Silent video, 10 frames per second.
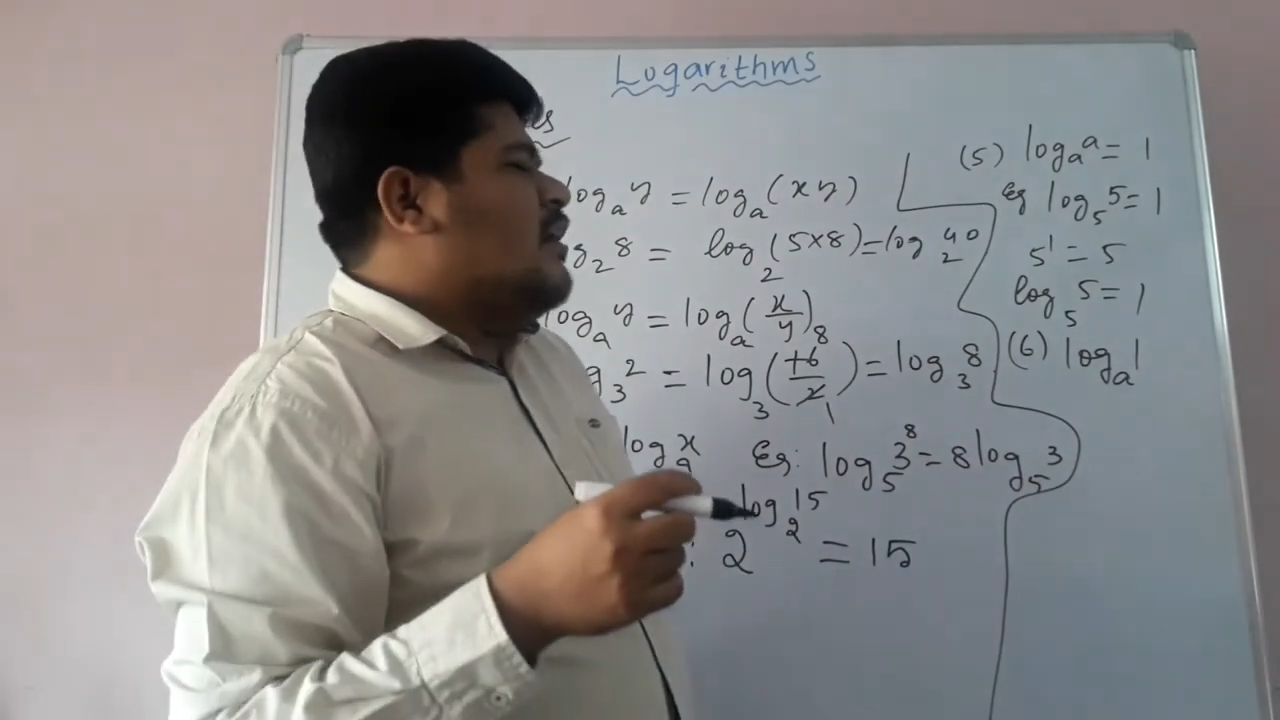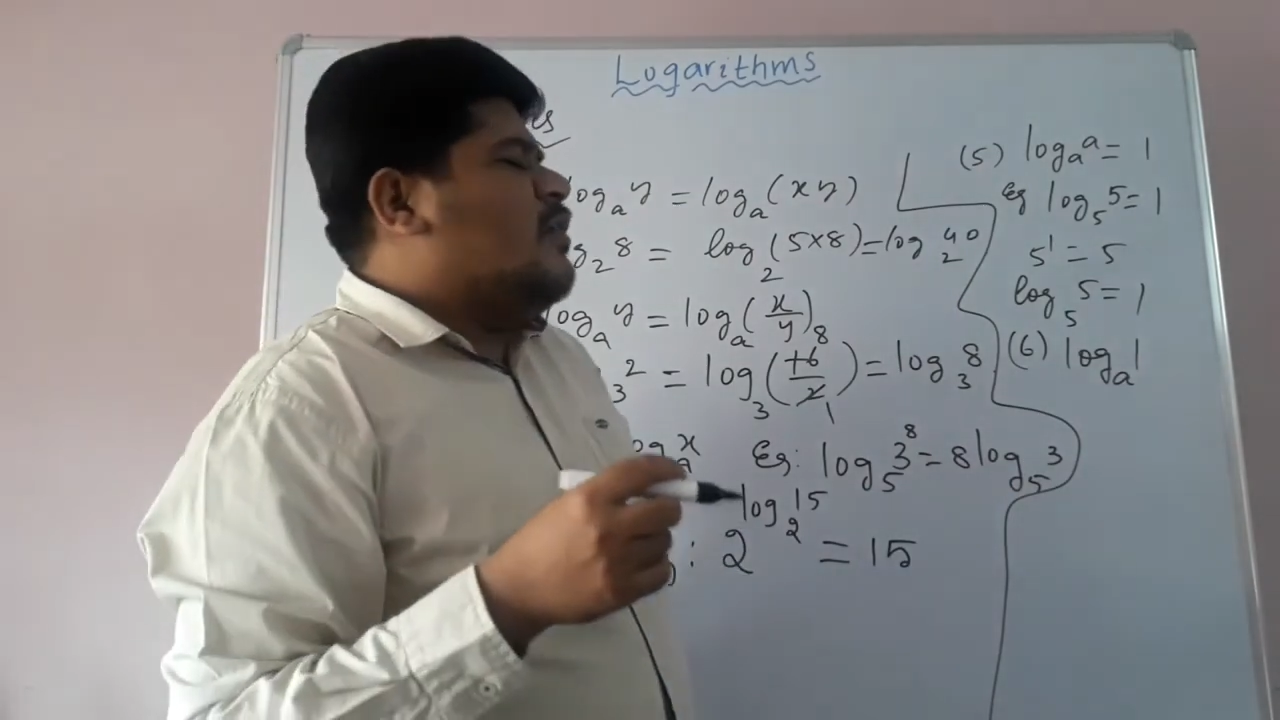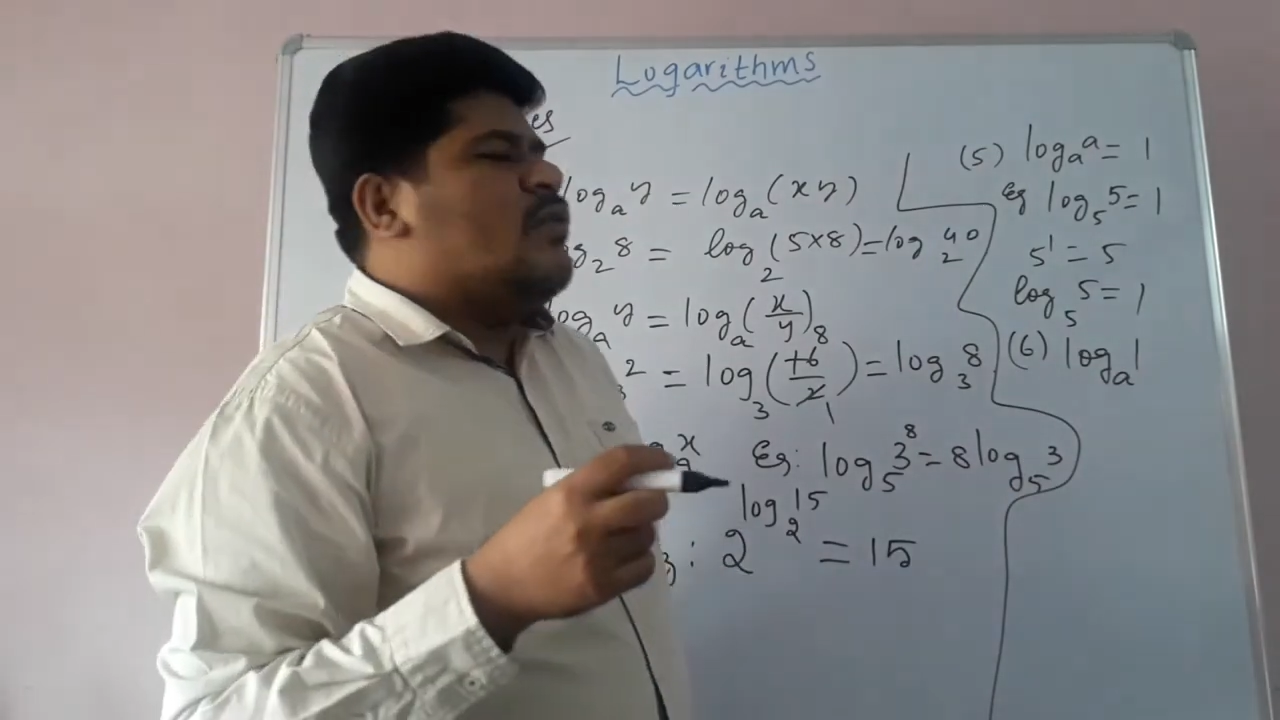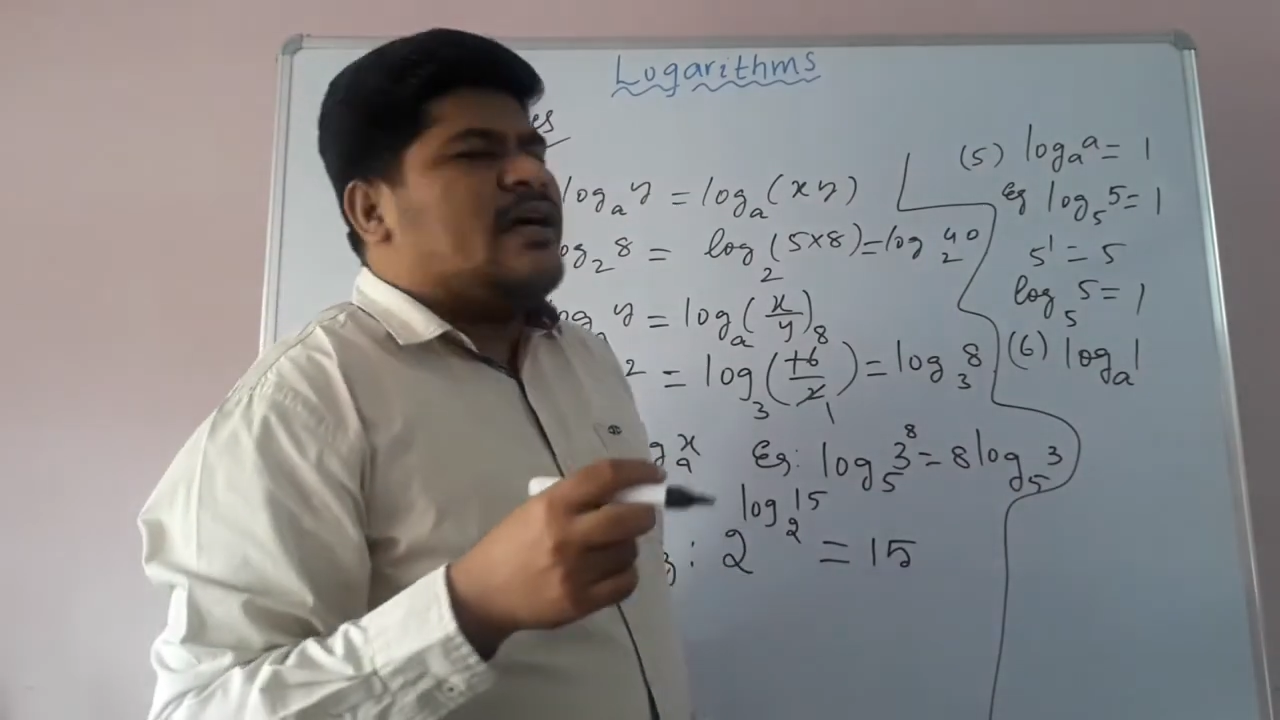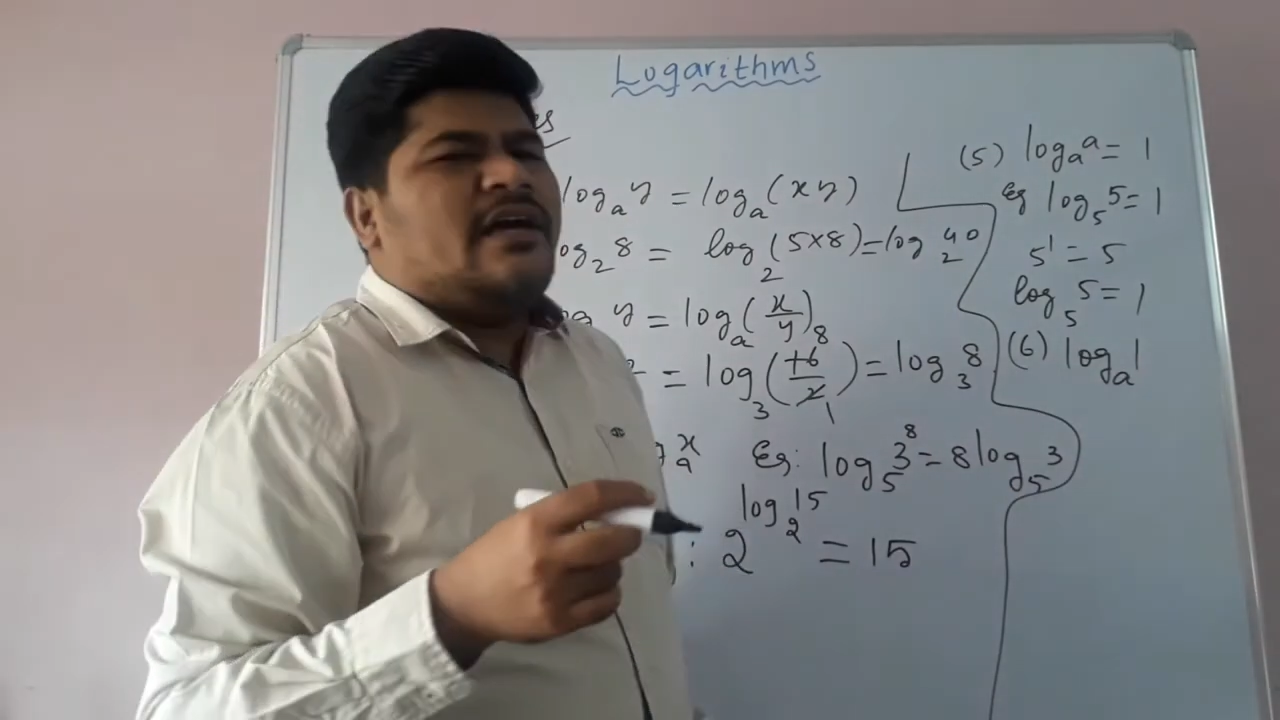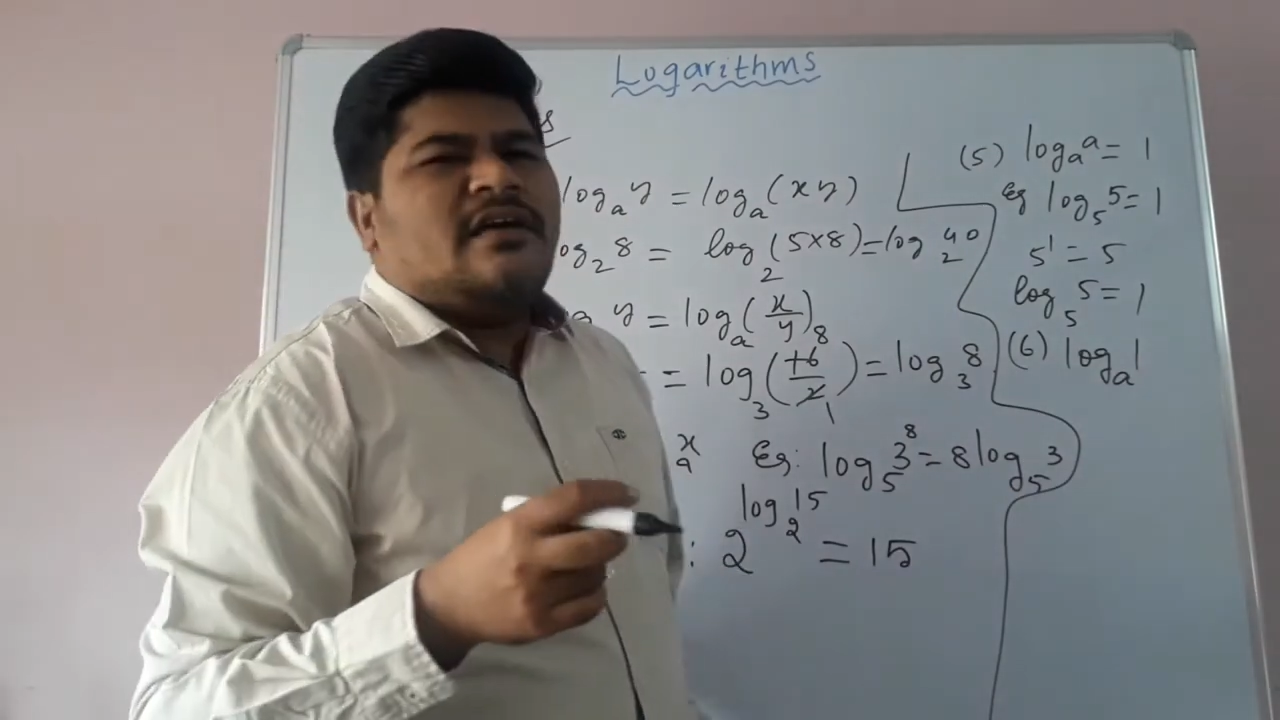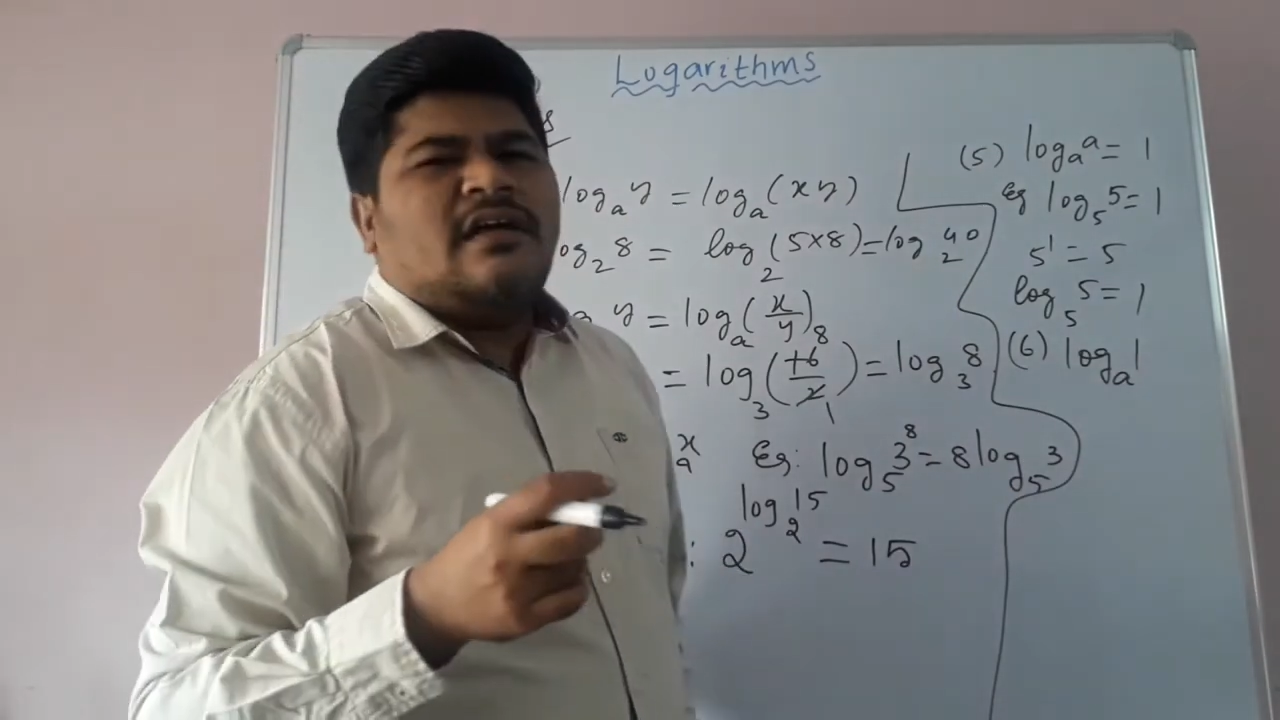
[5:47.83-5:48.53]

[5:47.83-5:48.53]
Okay,